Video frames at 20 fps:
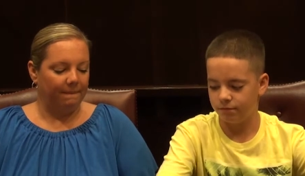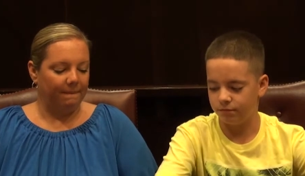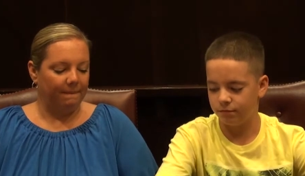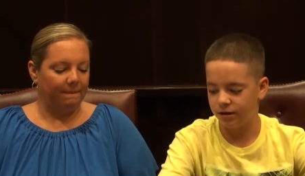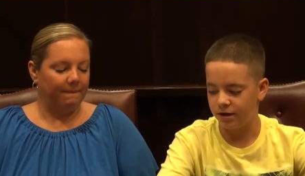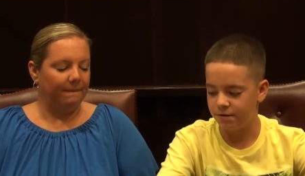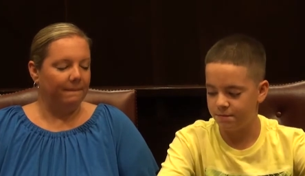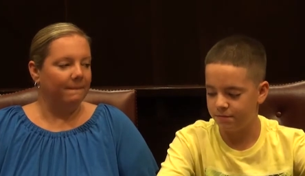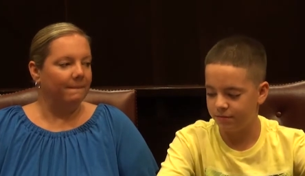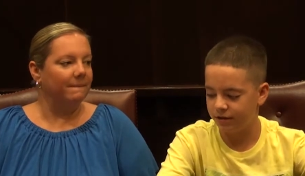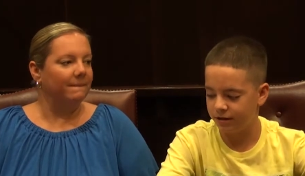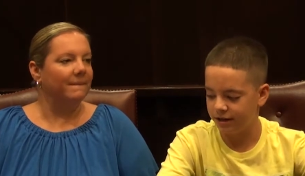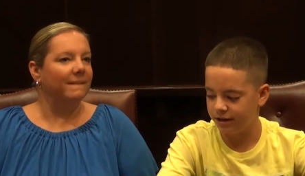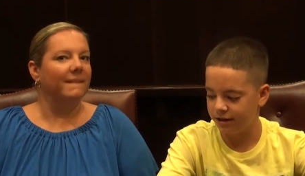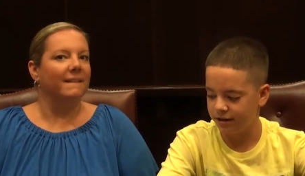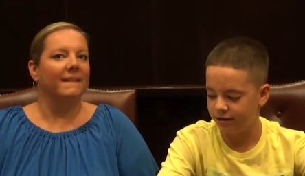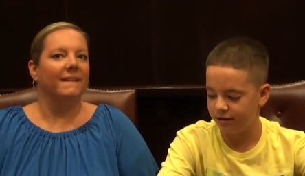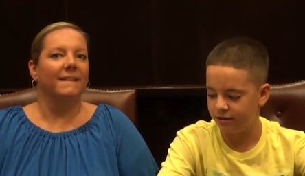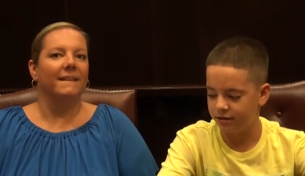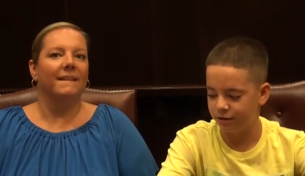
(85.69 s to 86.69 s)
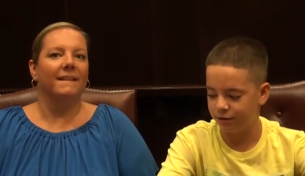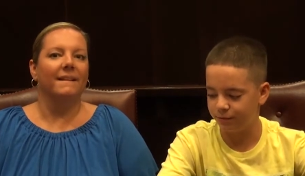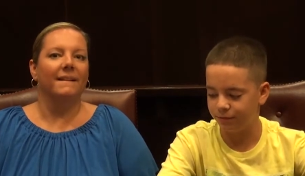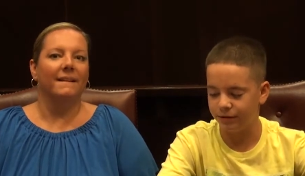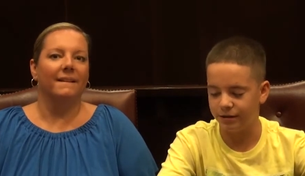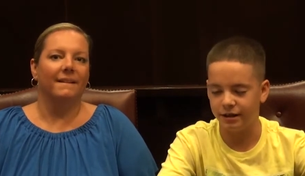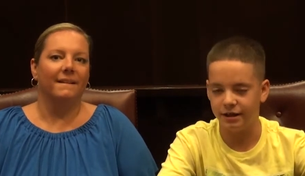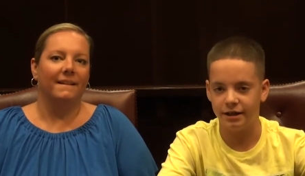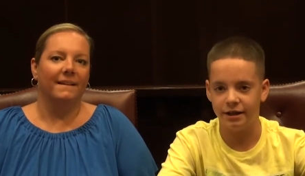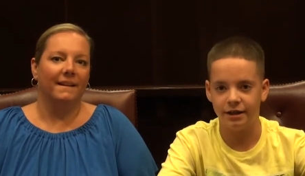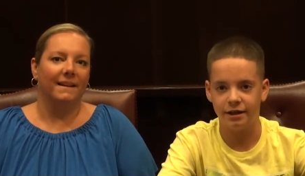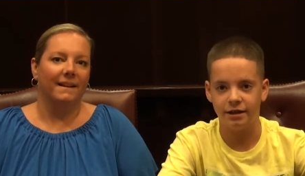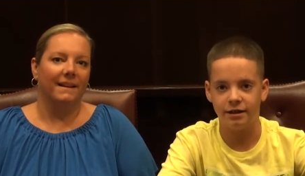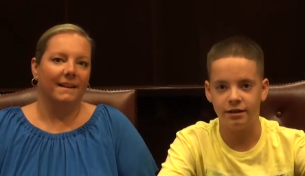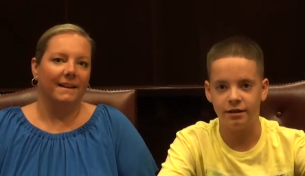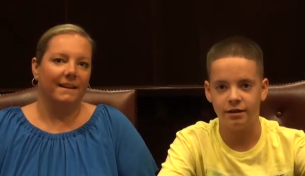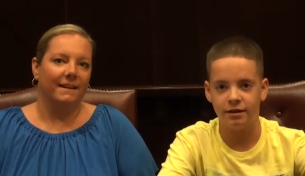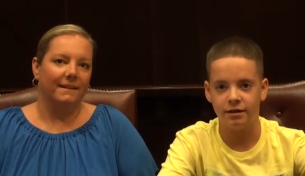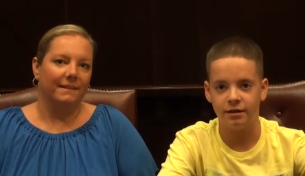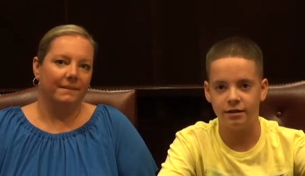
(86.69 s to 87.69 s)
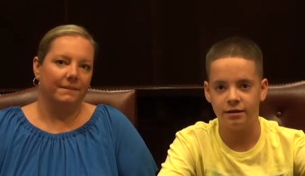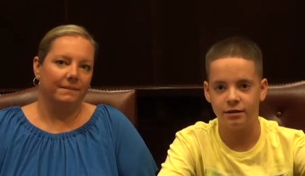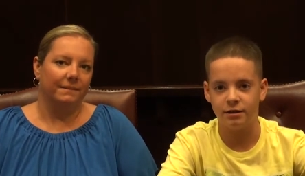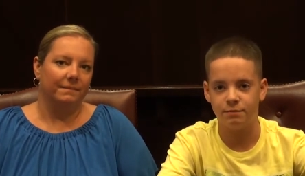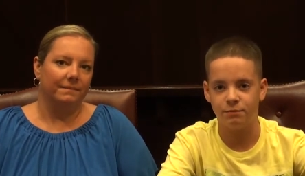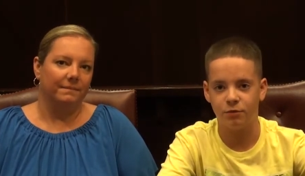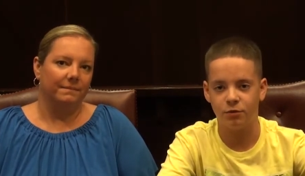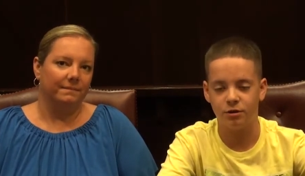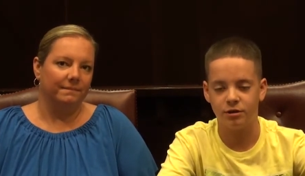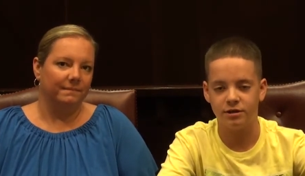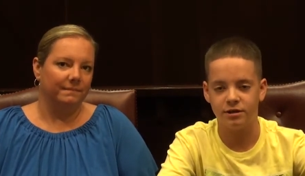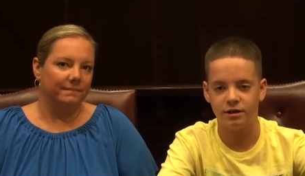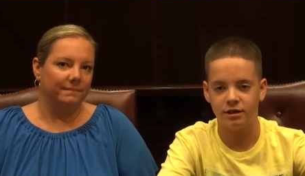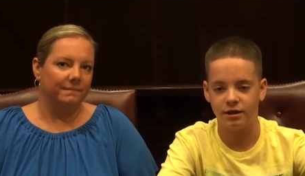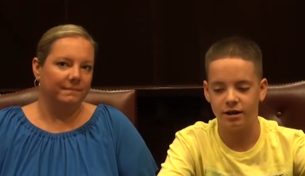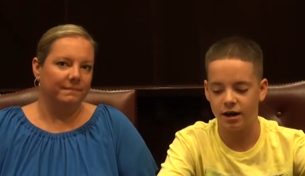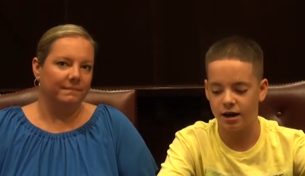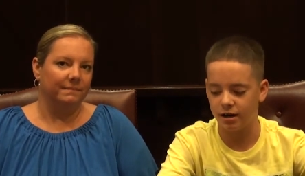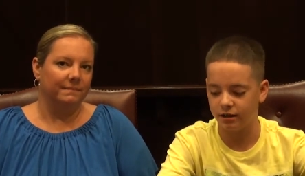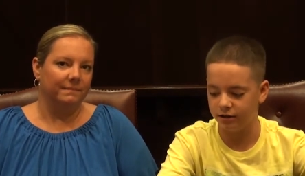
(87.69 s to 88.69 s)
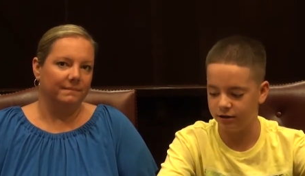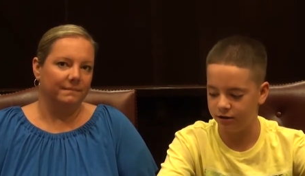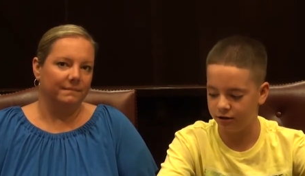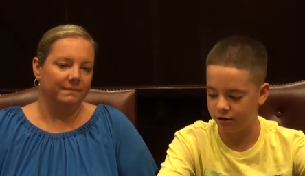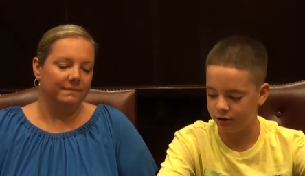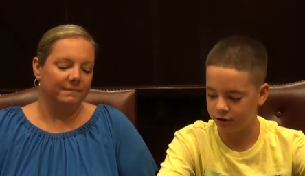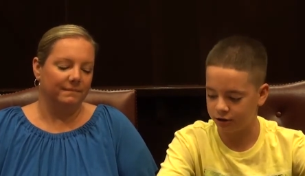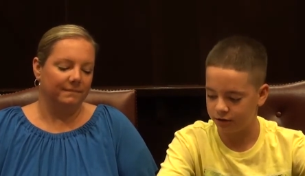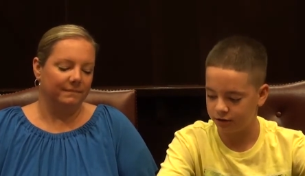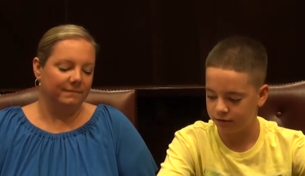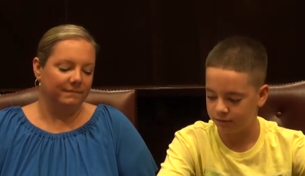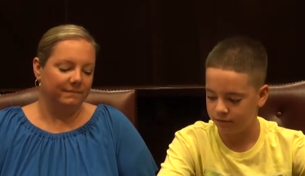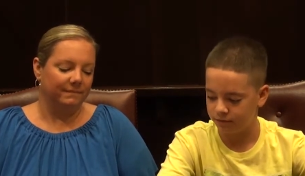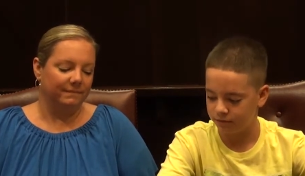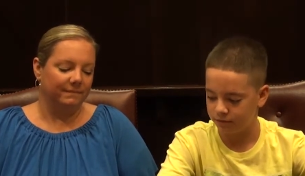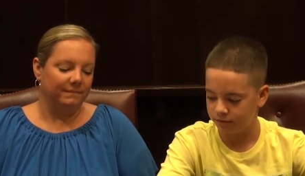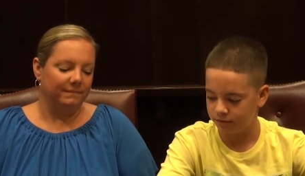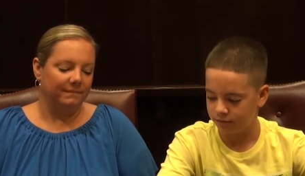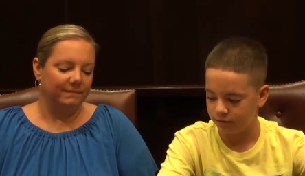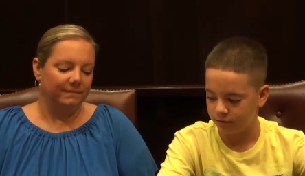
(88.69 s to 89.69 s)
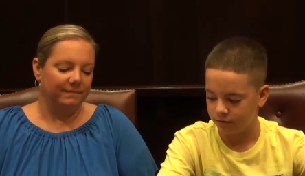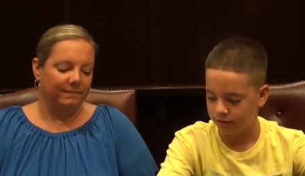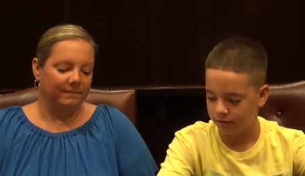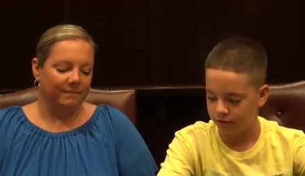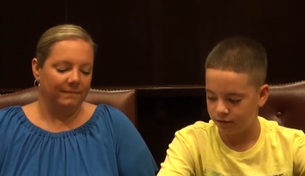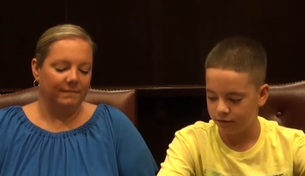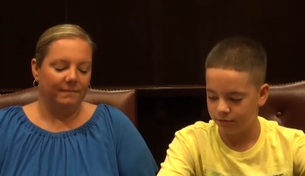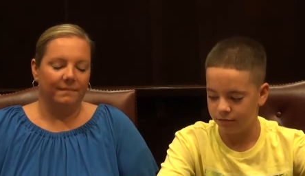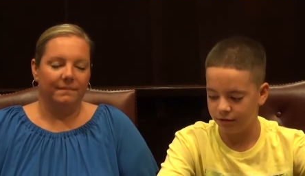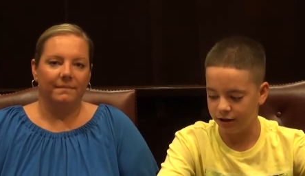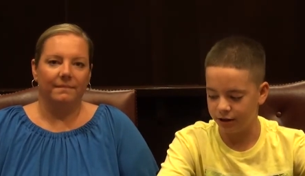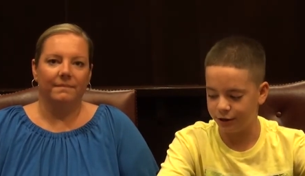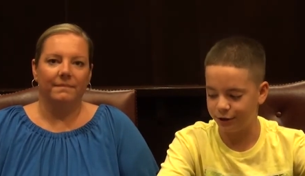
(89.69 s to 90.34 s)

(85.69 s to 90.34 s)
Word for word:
Speaker 1: My plans are playing sports in college. My